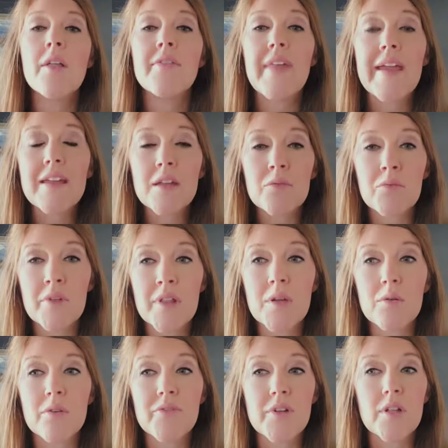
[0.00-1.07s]
they can really
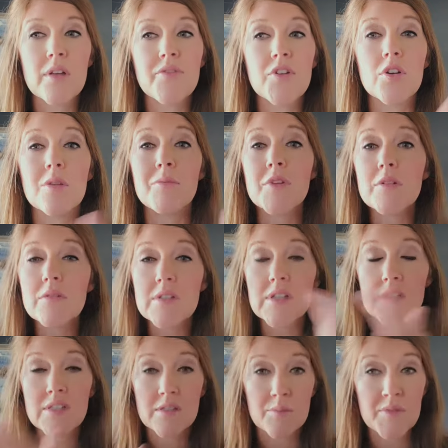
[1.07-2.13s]
reveal if your immune
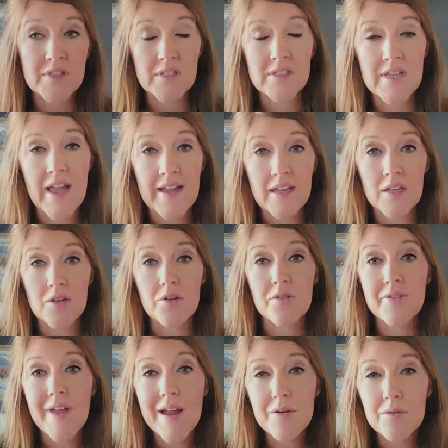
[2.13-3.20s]
system is attacking your
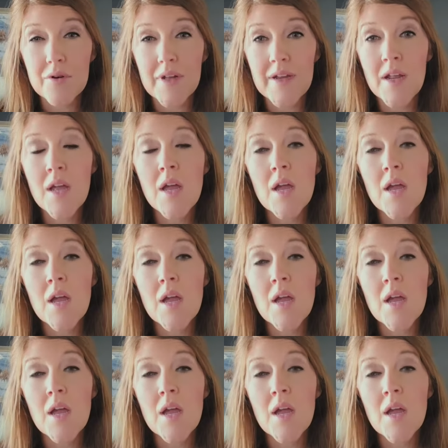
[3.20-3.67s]
thyroid,